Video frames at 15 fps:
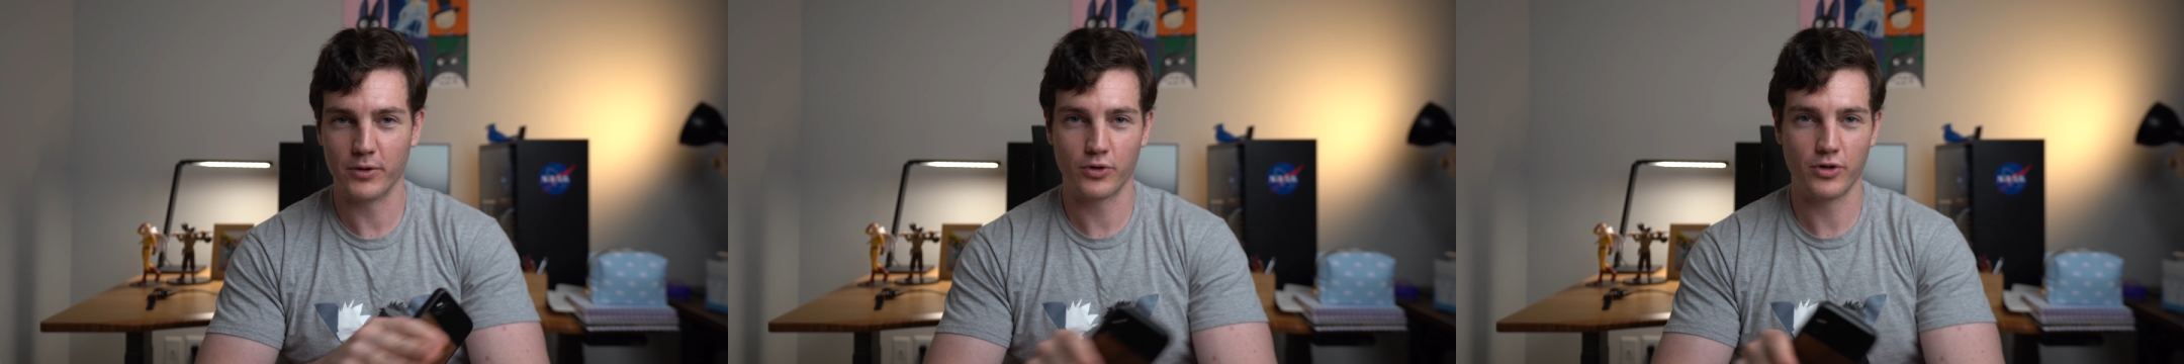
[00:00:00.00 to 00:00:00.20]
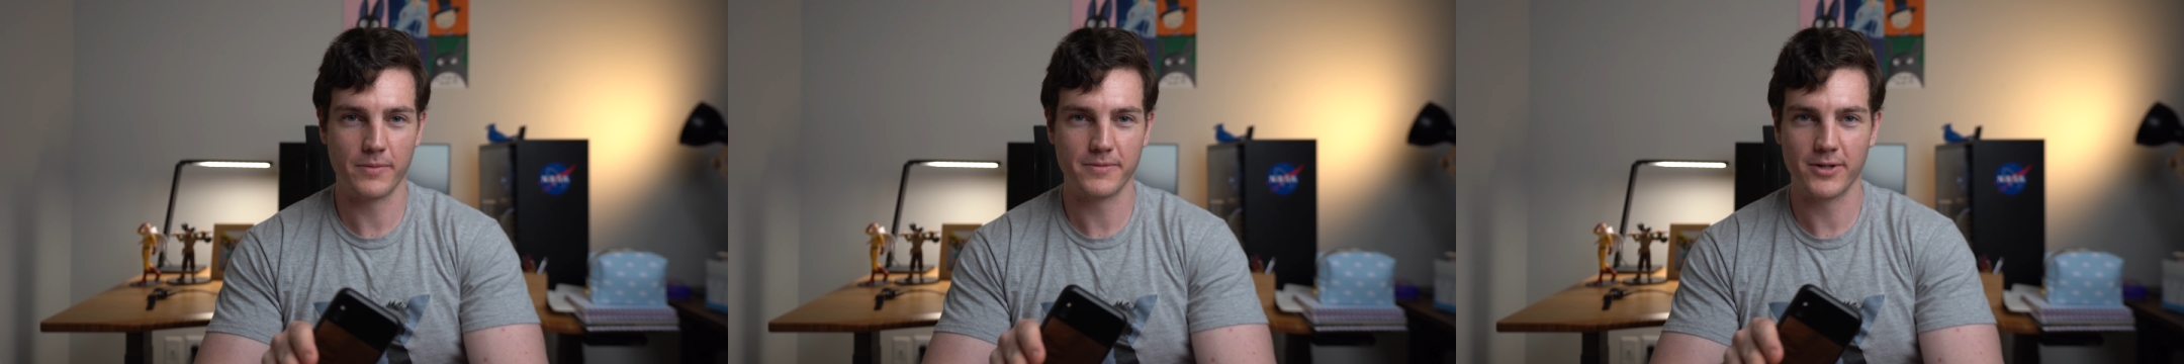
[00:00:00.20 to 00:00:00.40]

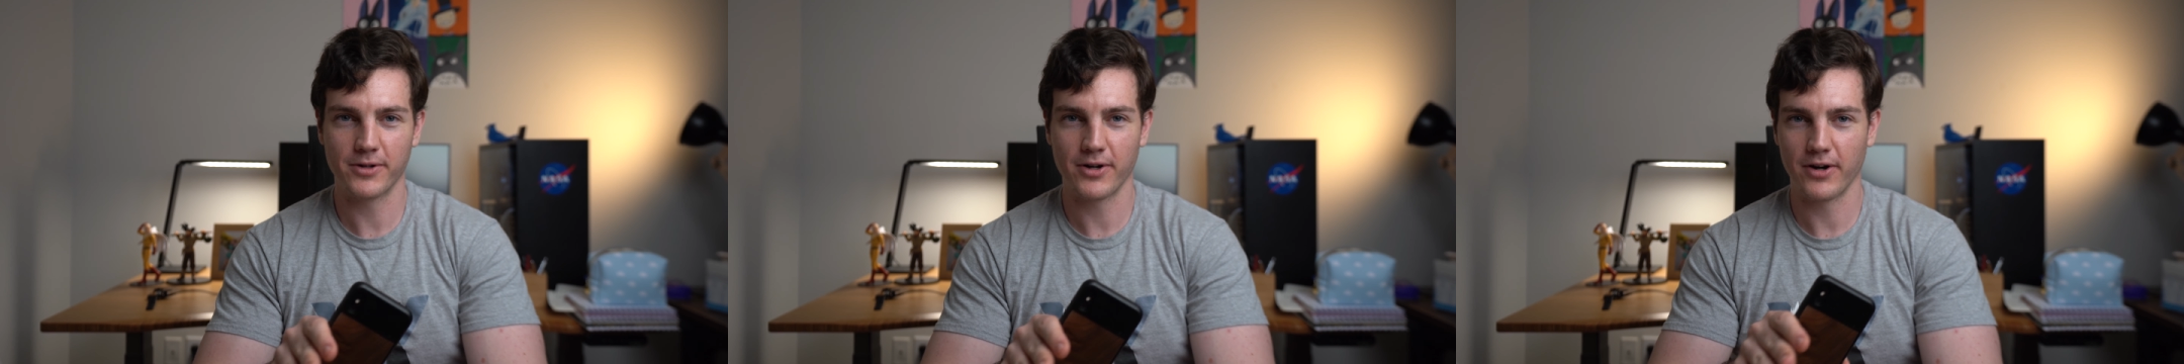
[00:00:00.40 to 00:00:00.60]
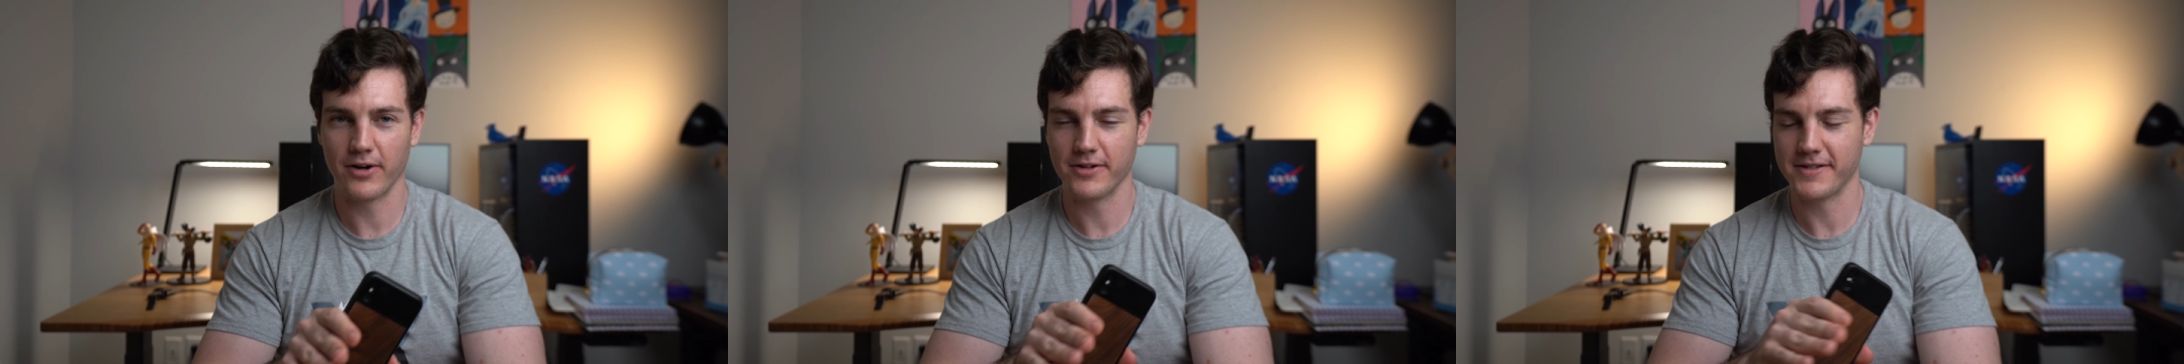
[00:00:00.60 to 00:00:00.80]
and
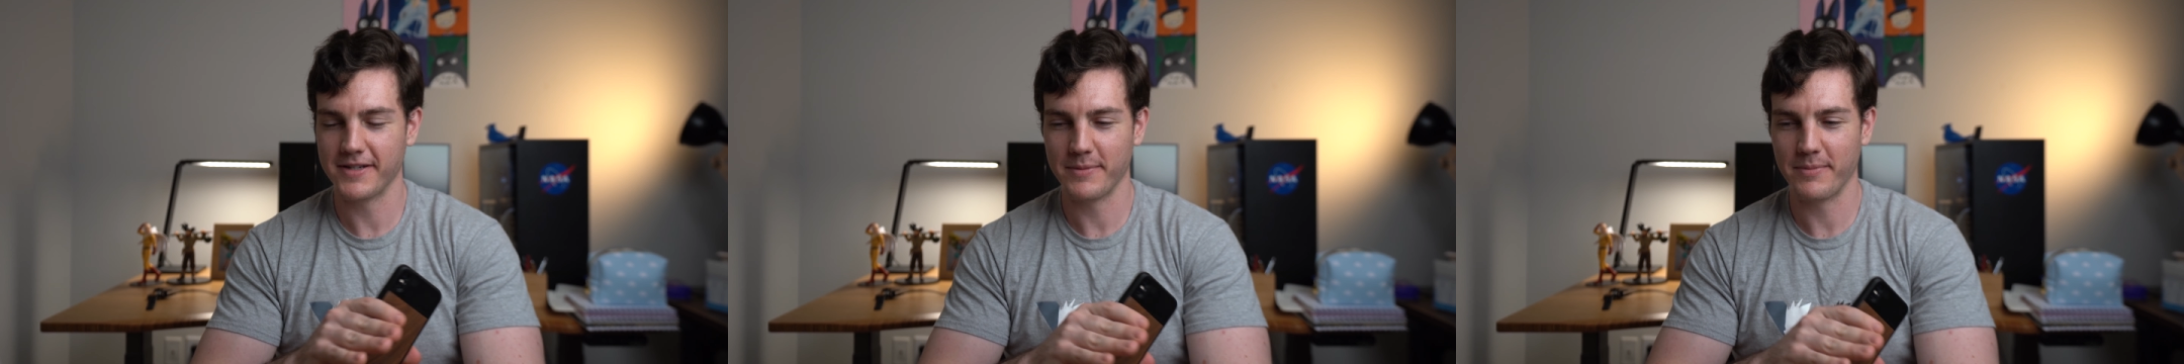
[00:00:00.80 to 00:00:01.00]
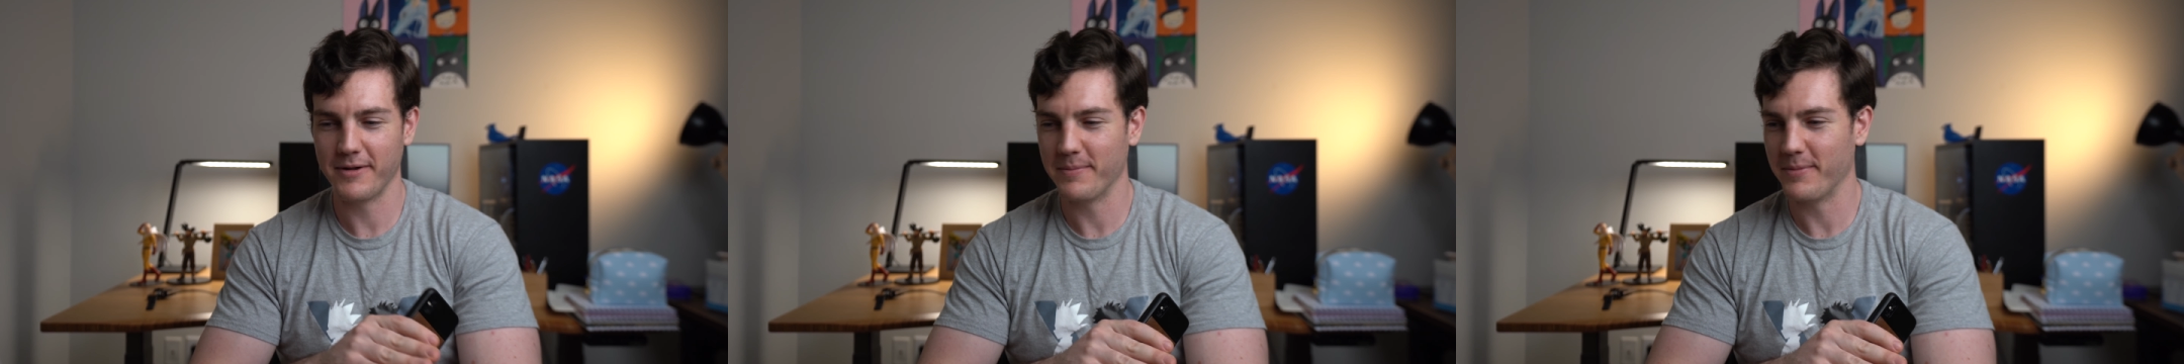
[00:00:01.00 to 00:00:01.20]

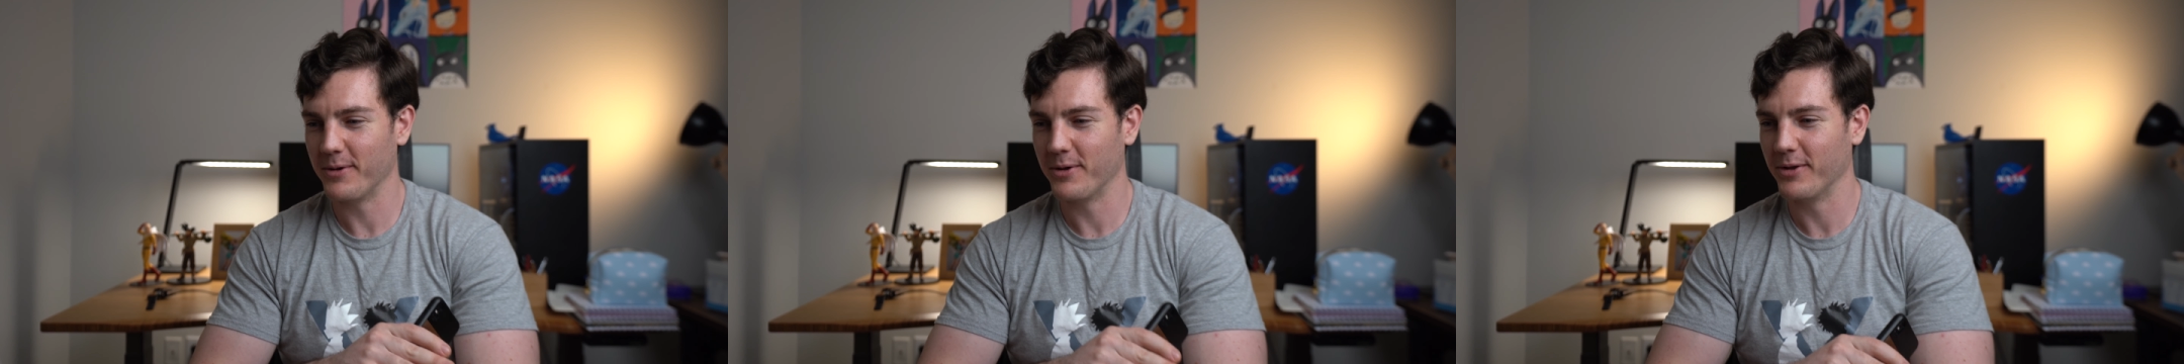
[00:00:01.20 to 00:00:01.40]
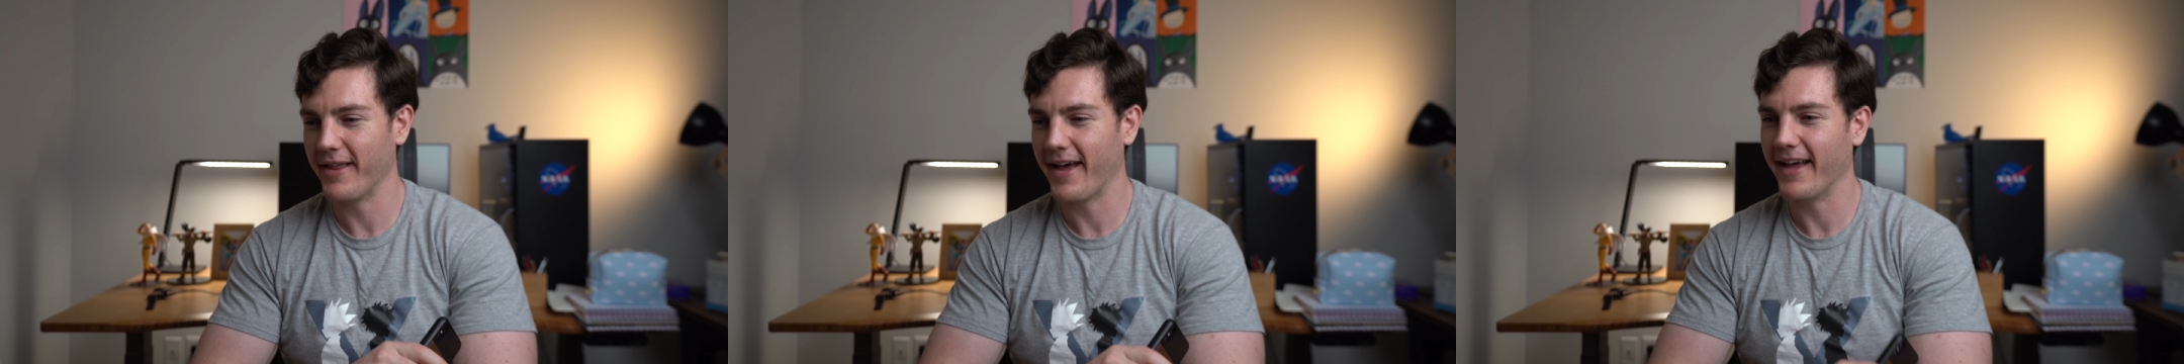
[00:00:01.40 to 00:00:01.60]
cryptocurrency
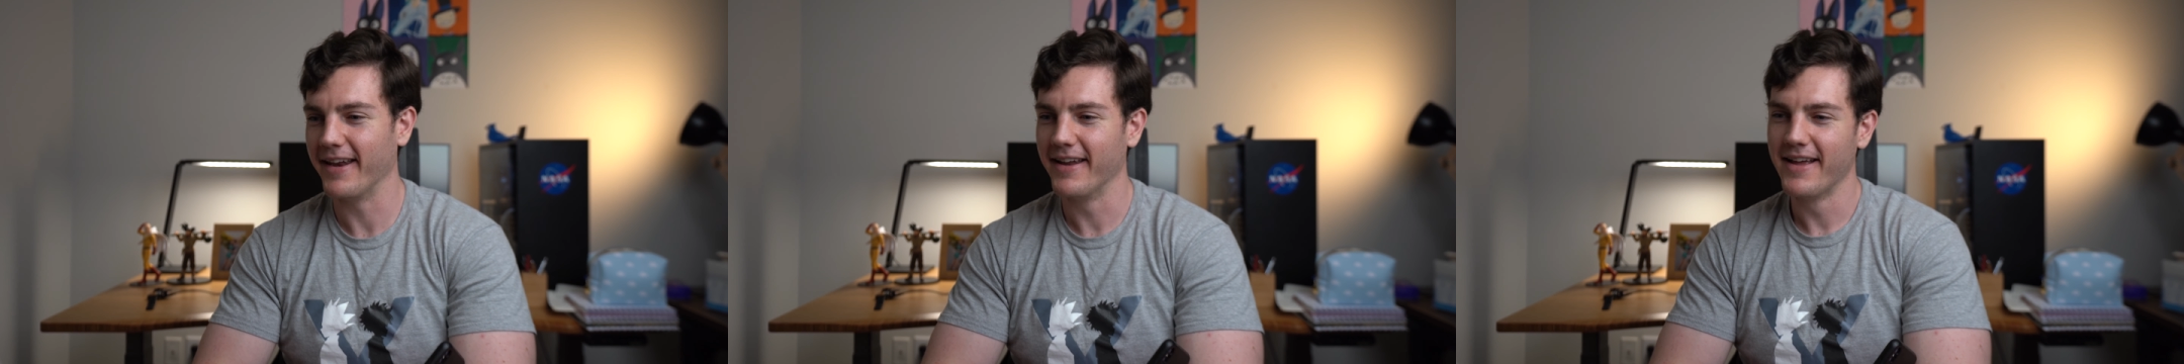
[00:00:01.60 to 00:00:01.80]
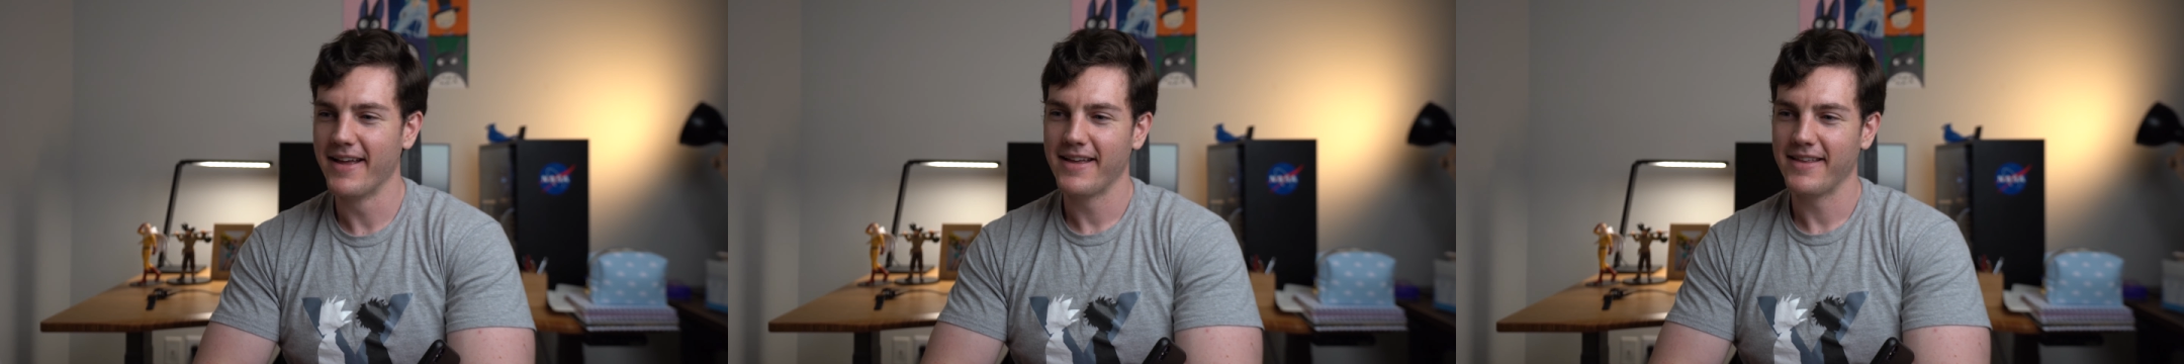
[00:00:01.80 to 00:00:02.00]
people that